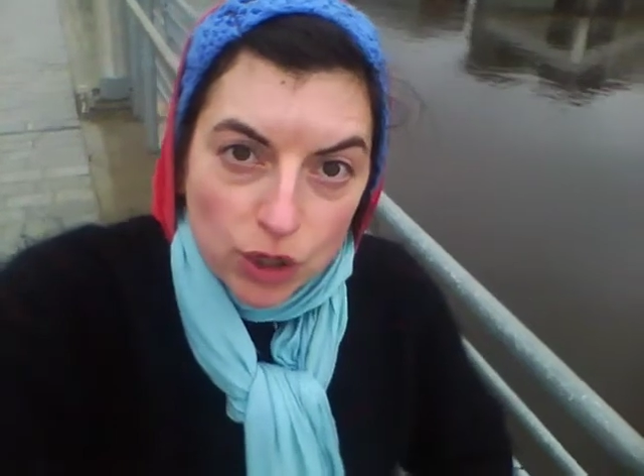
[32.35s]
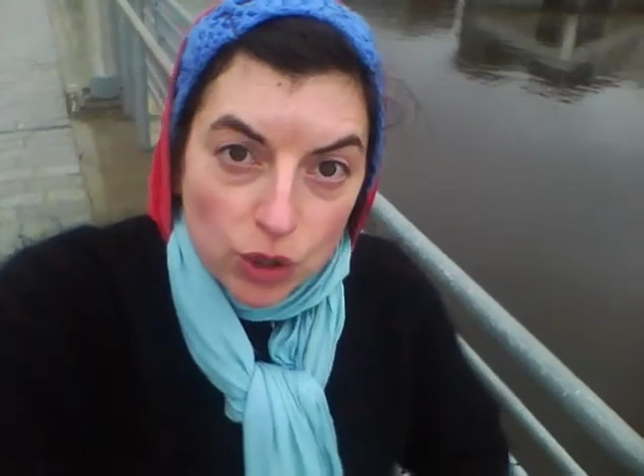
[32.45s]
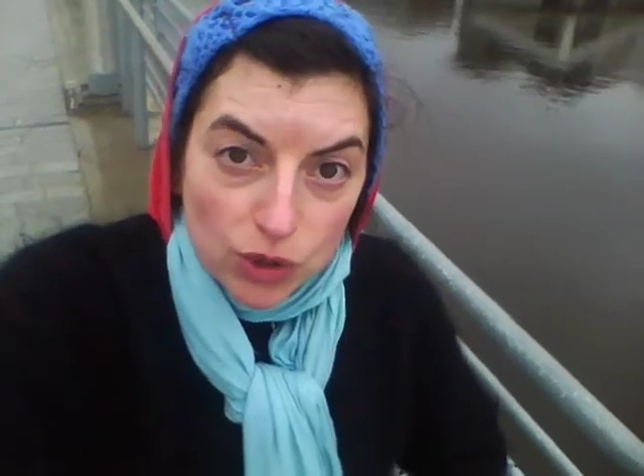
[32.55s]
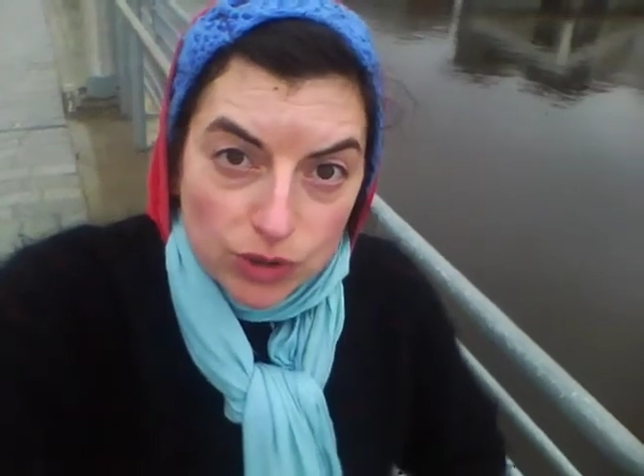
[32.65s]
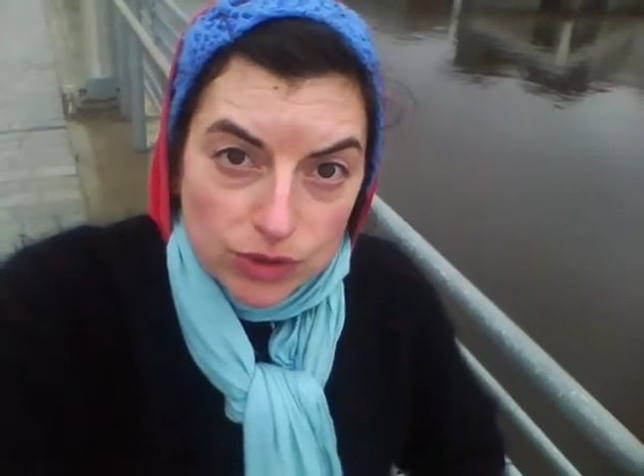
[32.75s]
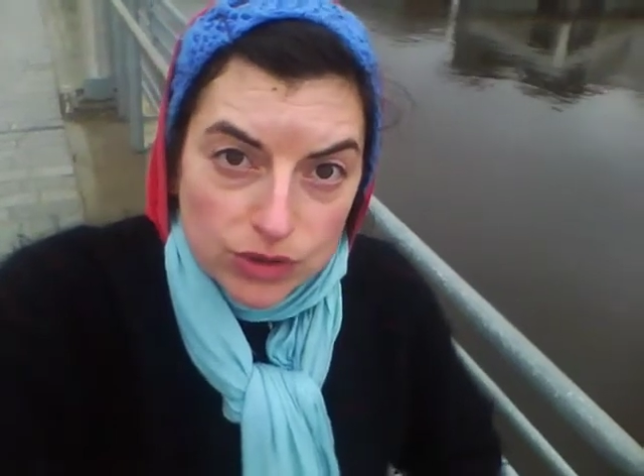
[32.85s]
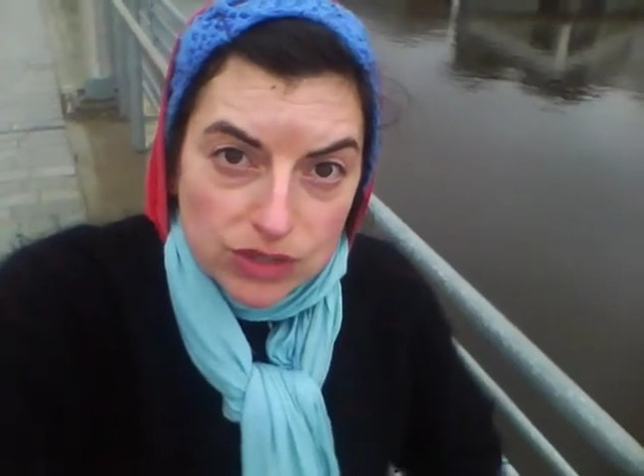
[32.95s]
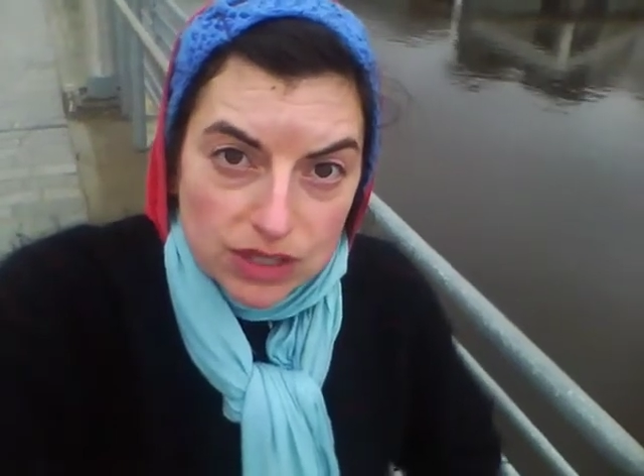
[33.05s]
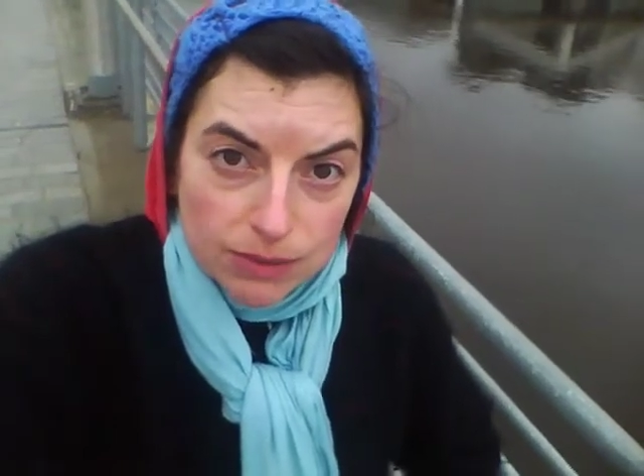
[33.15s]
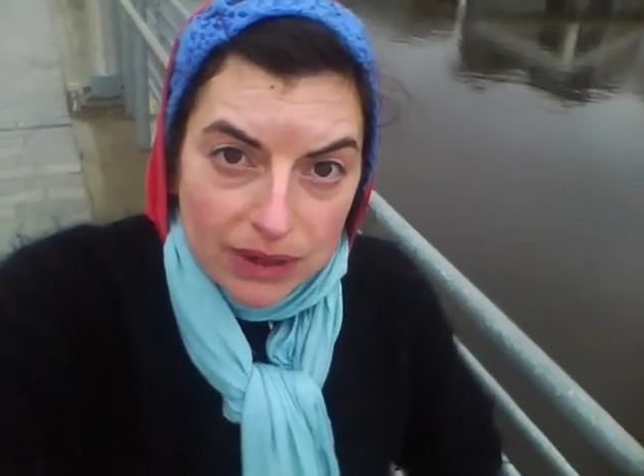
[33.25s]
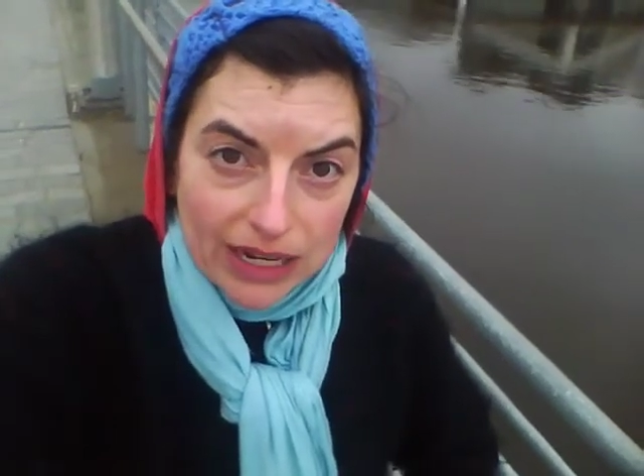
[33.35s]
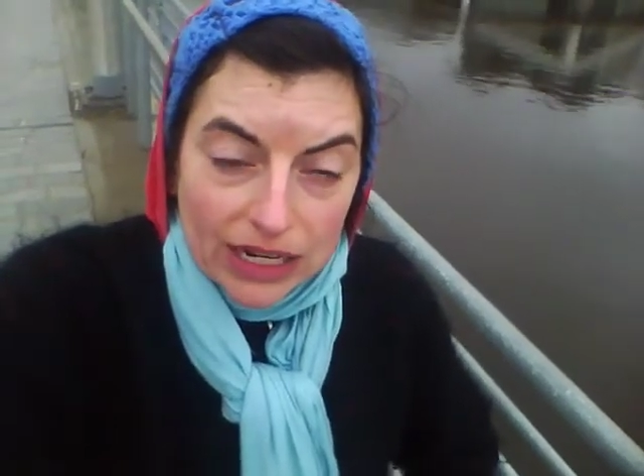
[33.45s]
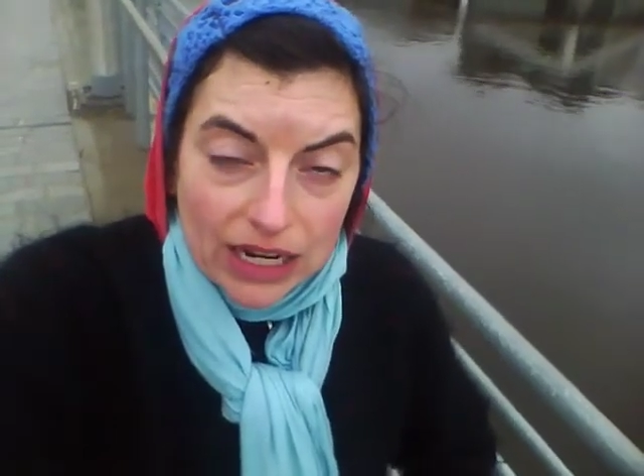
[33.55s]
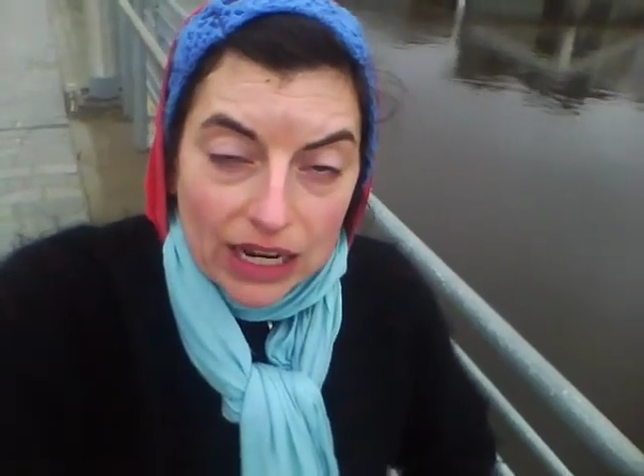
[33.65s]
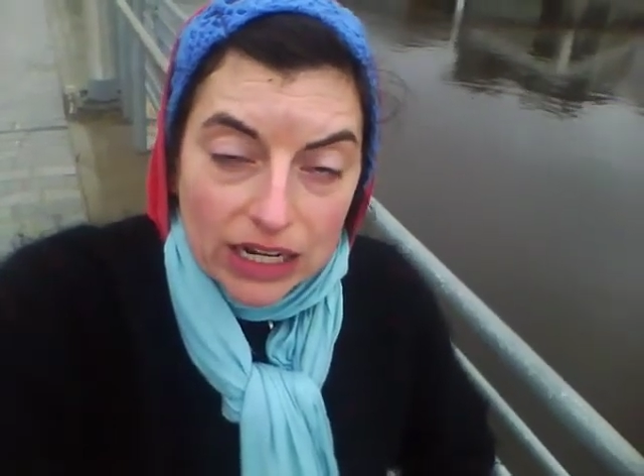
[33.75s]
who's been
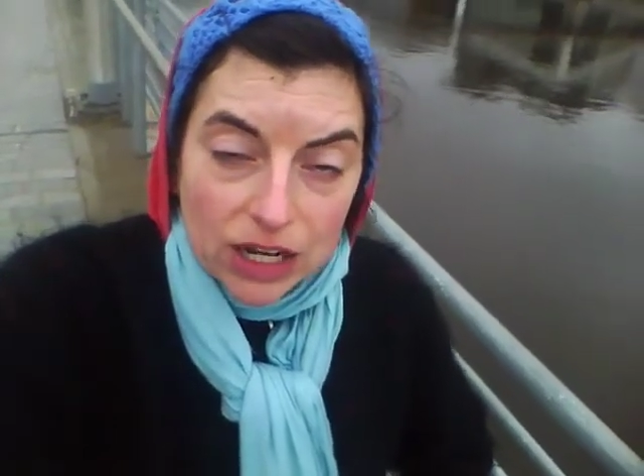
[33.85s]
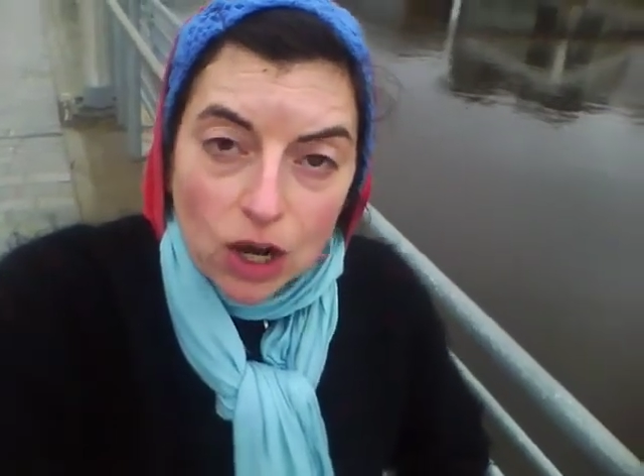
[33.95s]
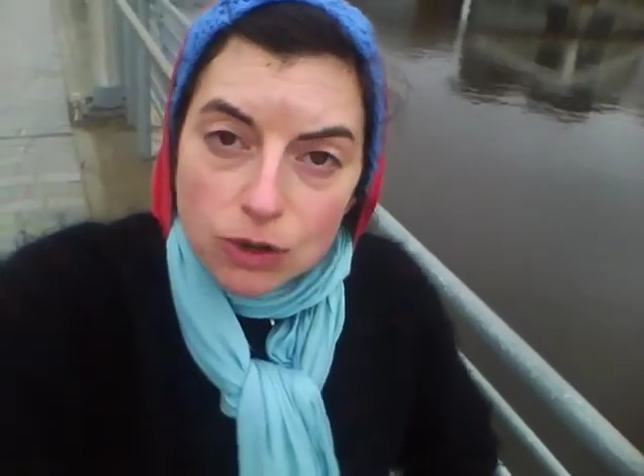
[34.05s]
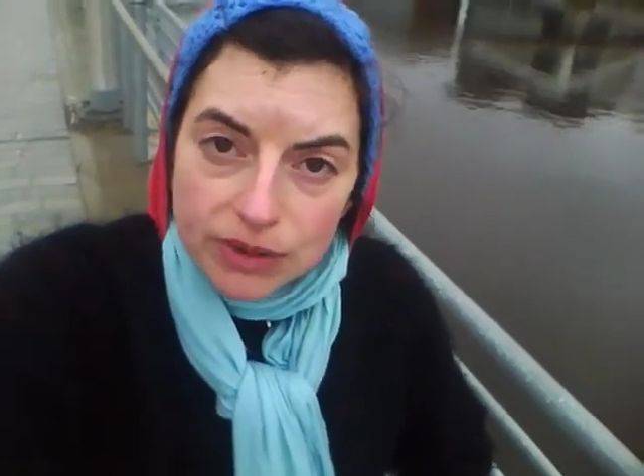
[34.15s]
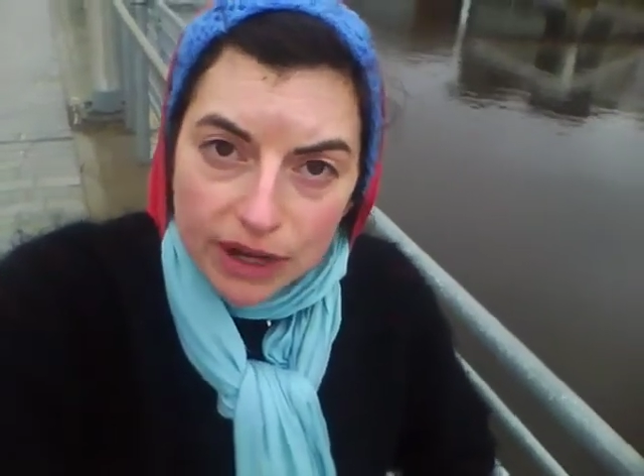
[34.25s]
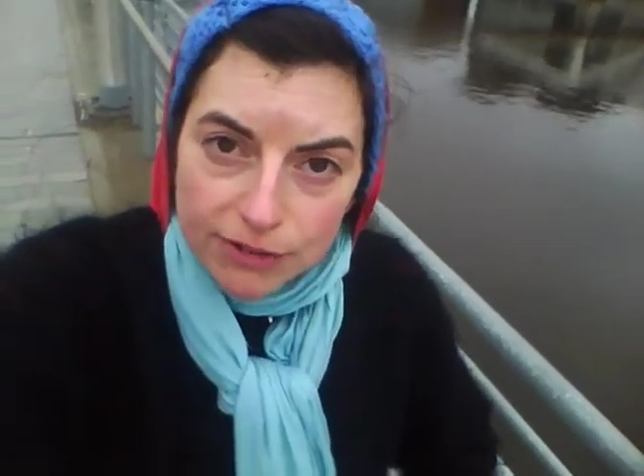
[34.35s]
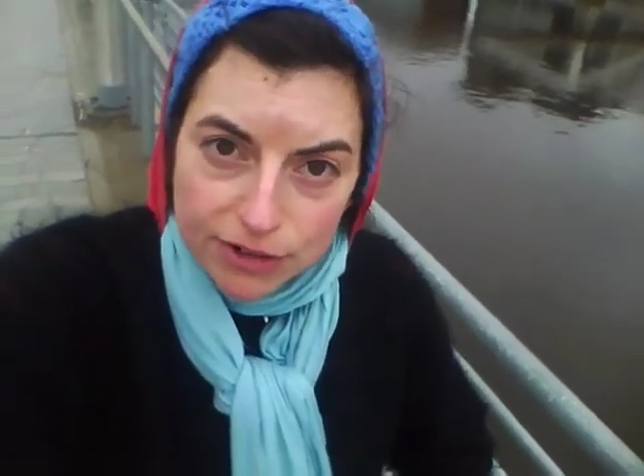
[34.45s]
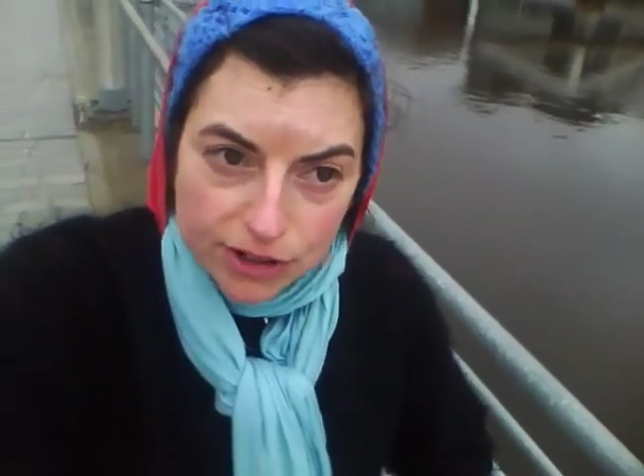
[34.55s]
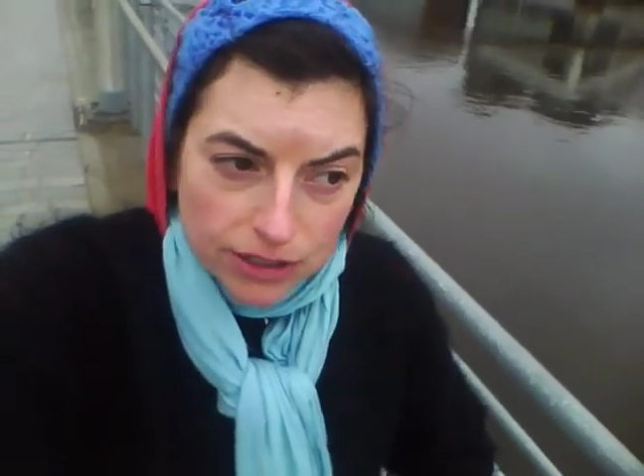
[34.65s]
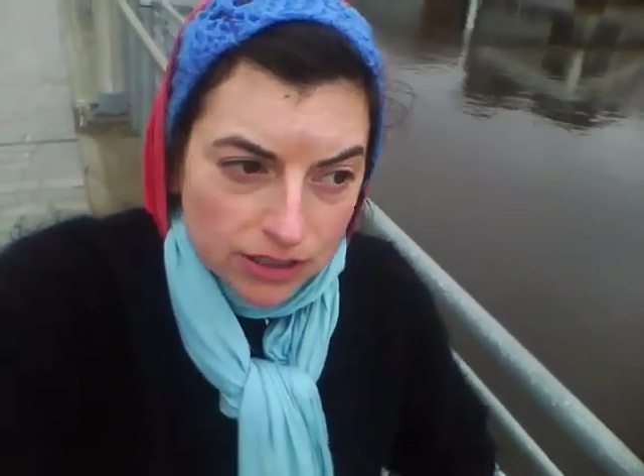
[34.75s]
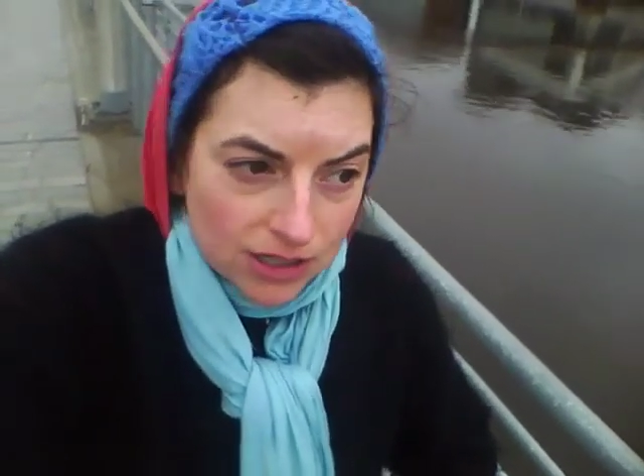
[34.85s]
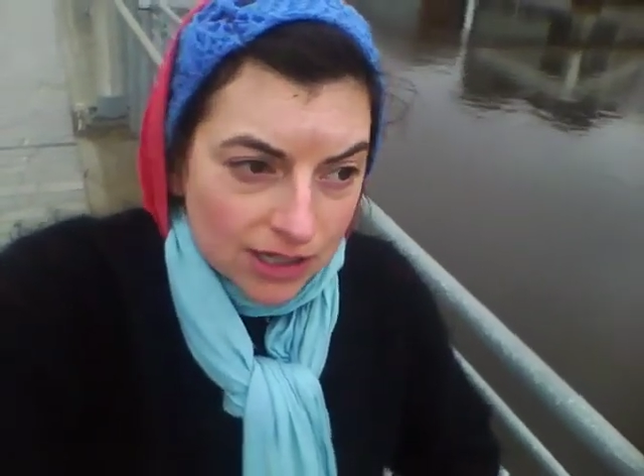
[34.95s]
in a coma for,